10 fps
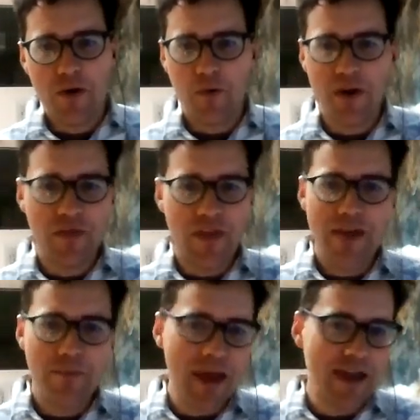When
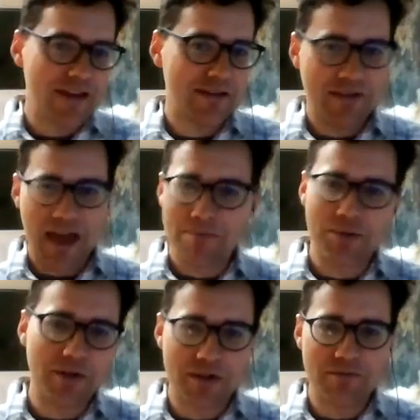they make
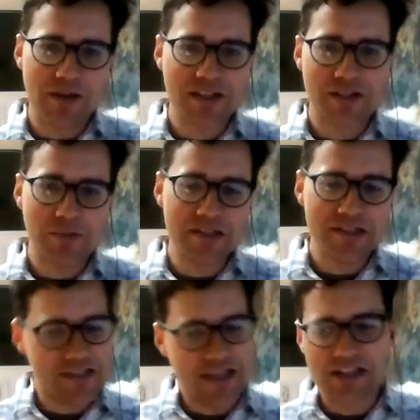capital
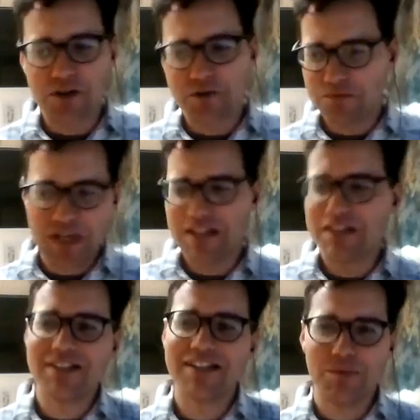investments, they don't
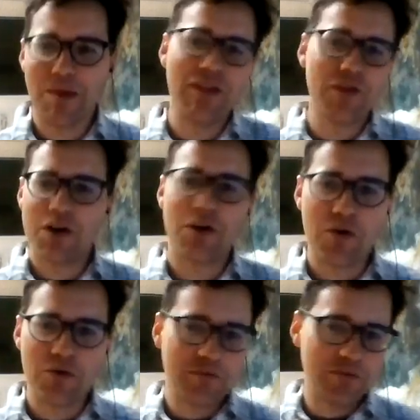tend to spend their
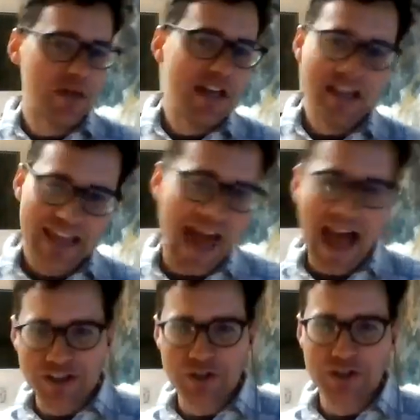own
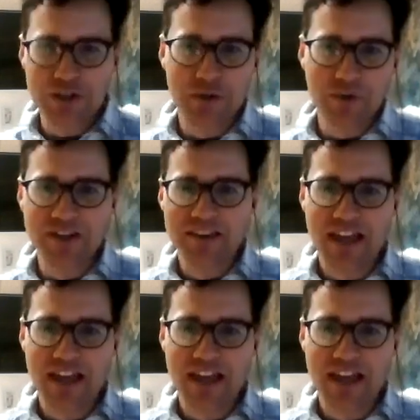cash to do it.